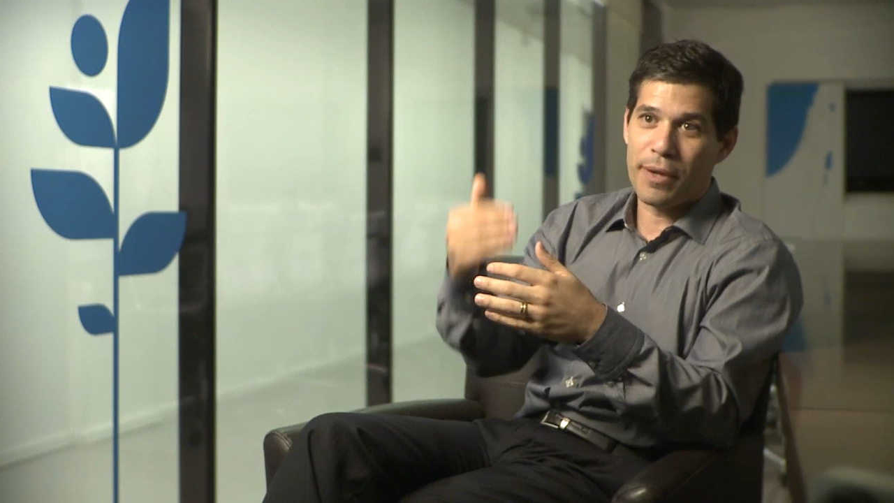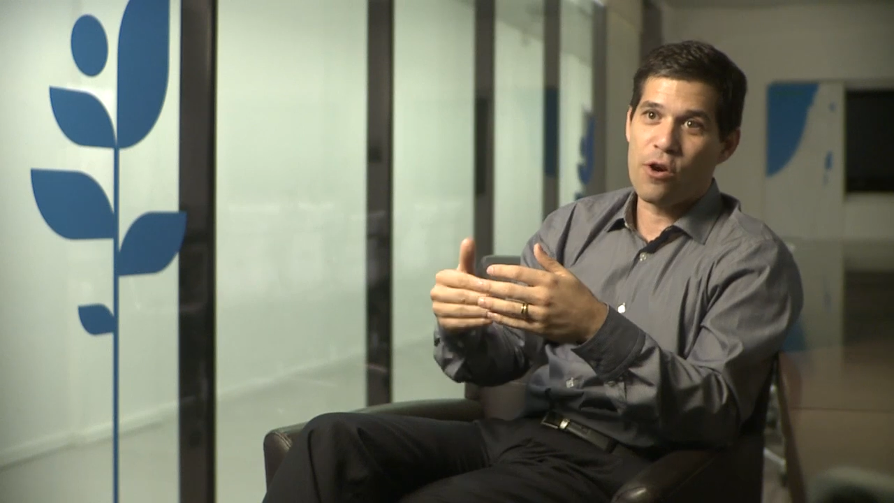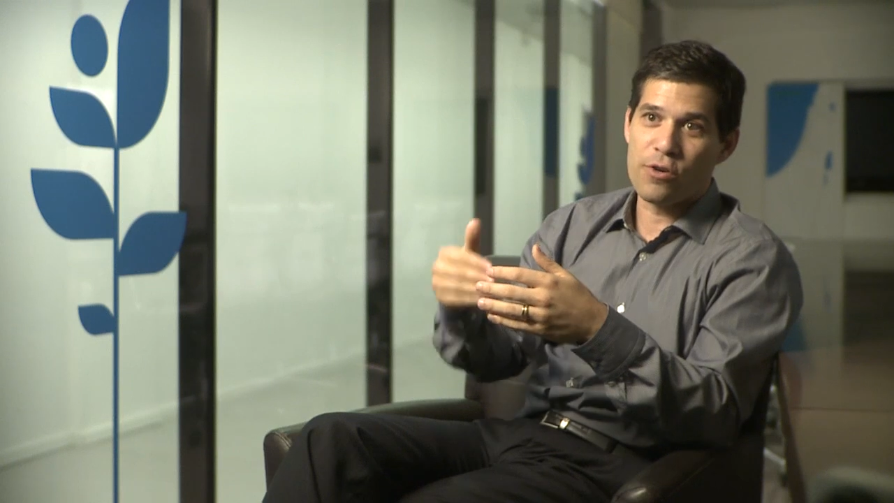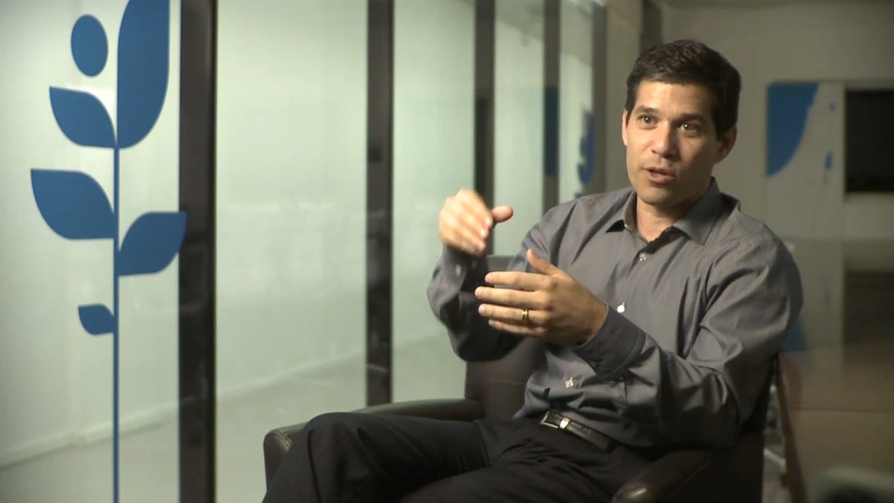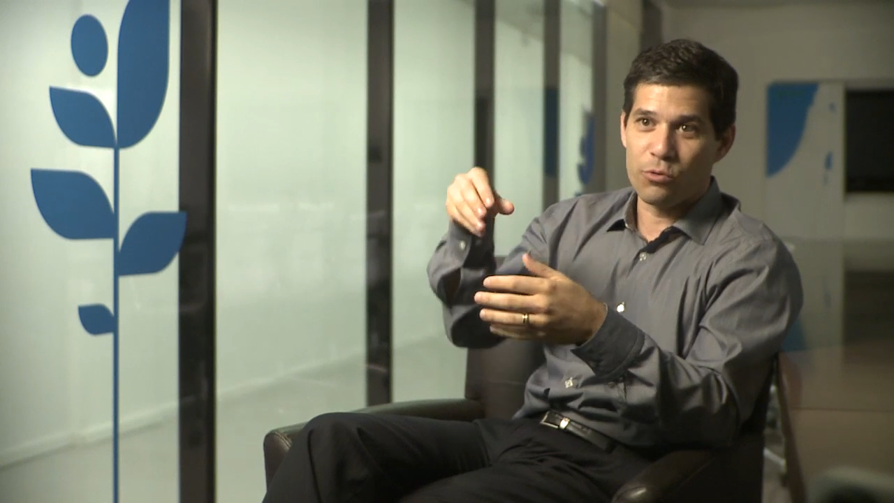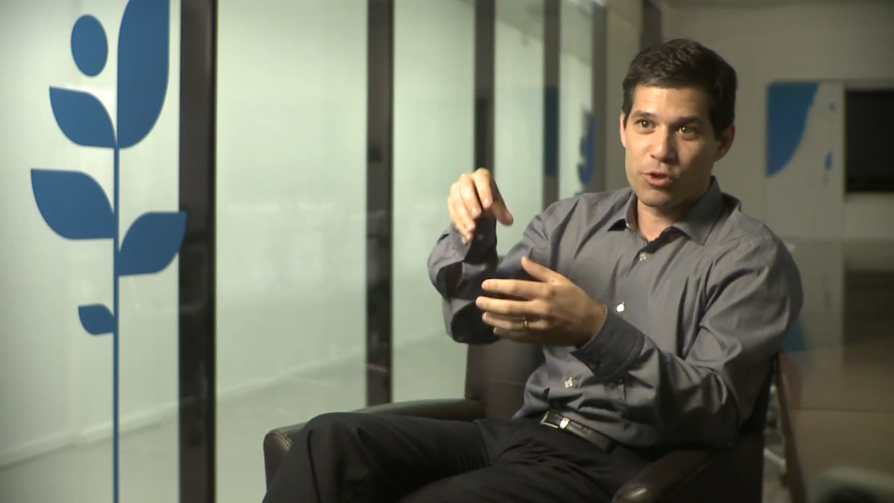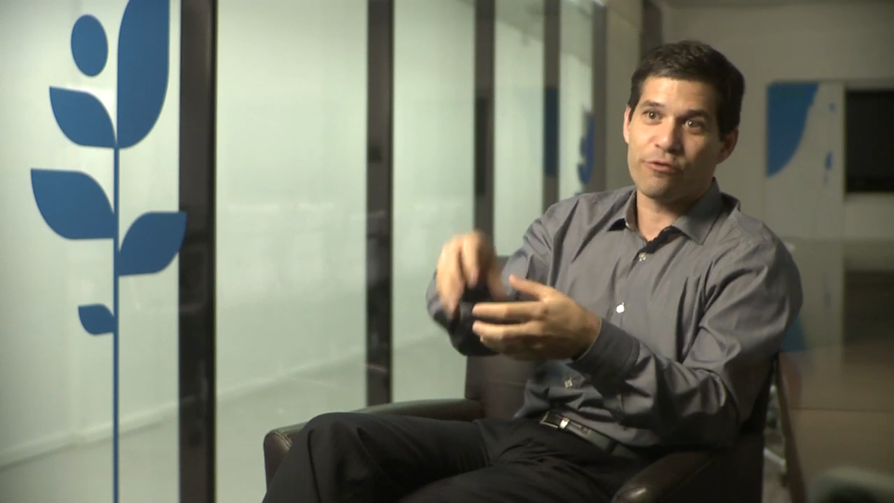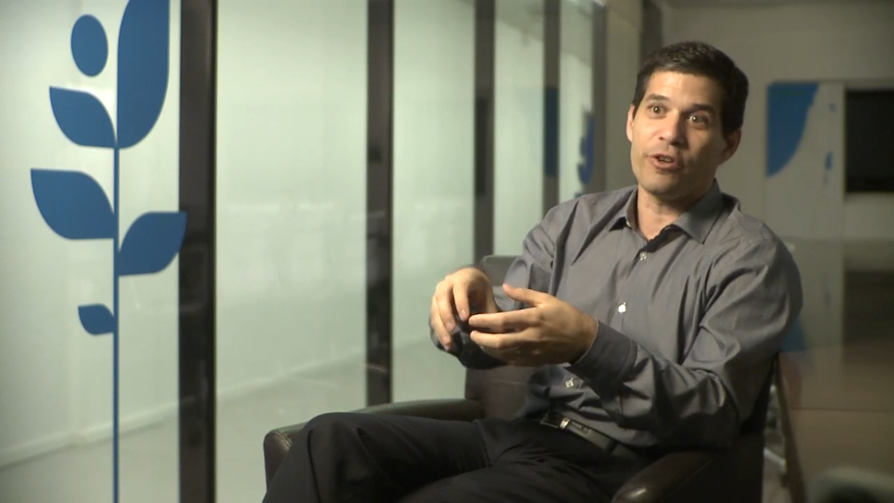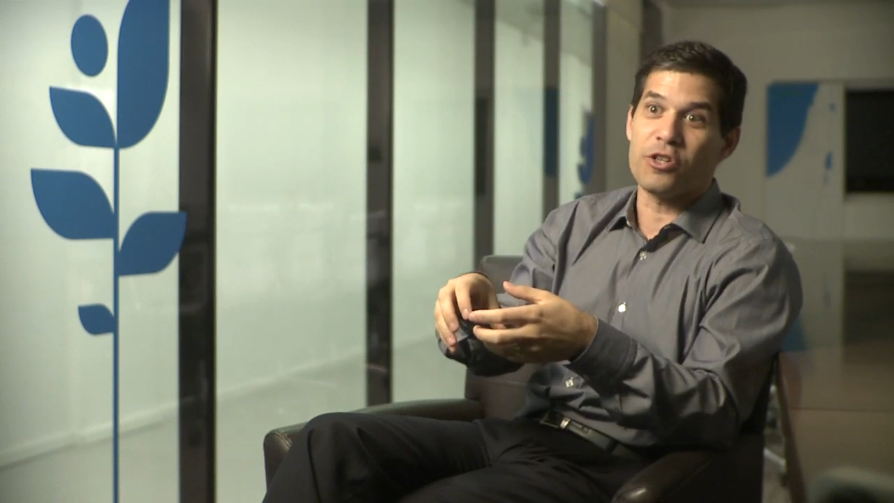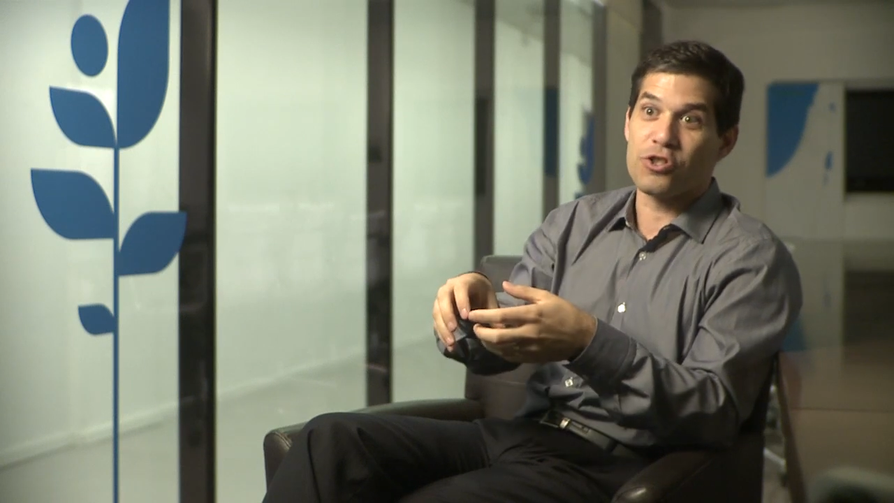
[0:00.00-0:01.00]
power that was
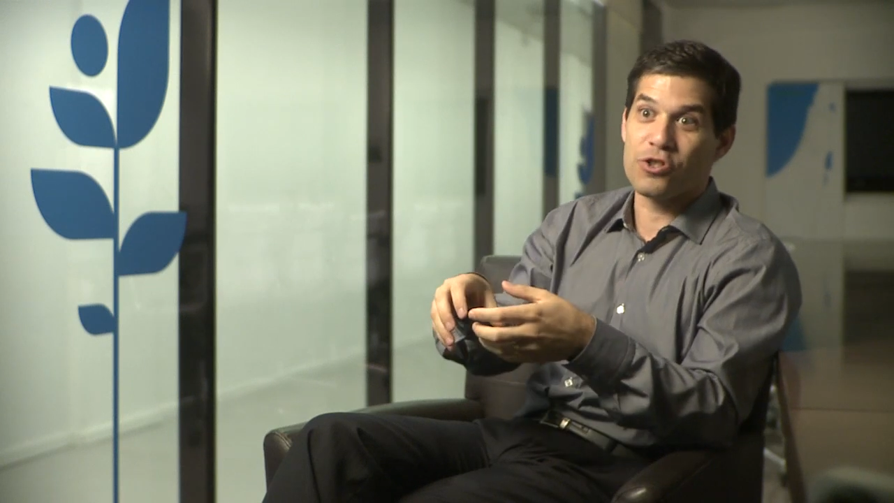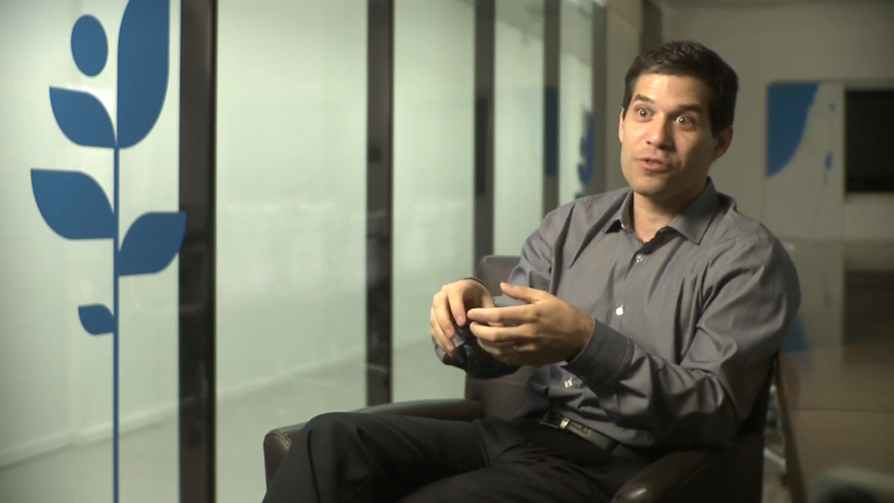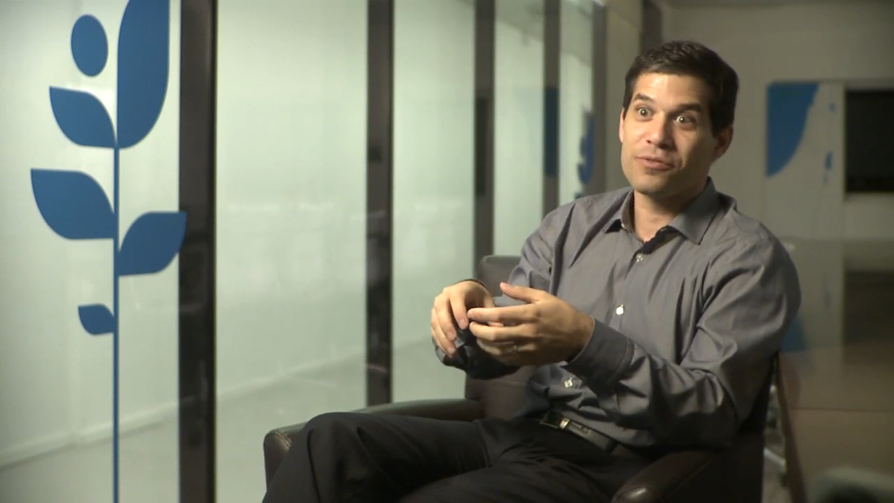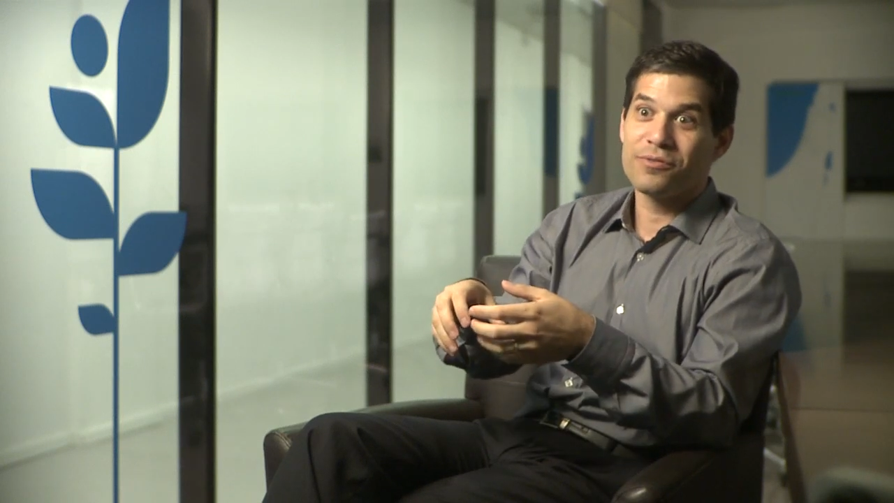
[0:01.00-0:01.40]
fresh